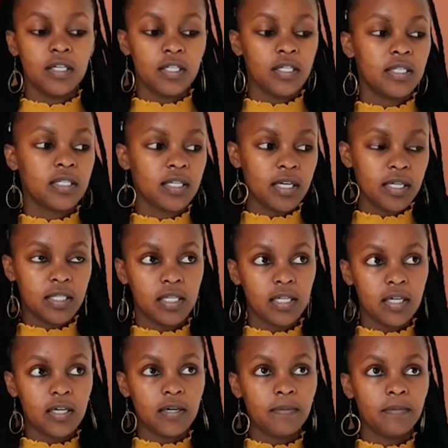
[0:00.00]
Just get
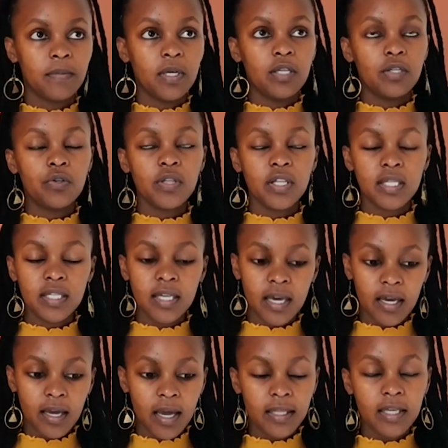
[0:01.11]
so this
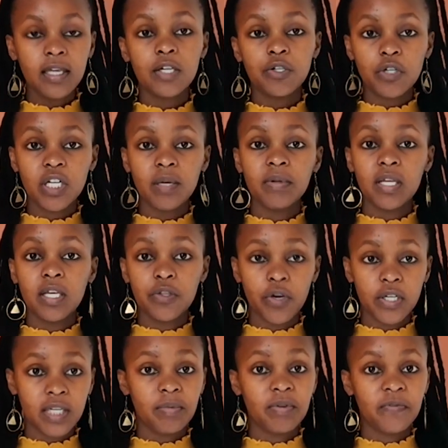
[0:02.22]
guy, I think he
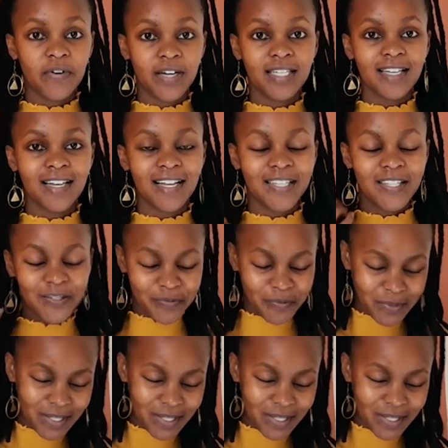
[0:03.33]
thought I'm in first class.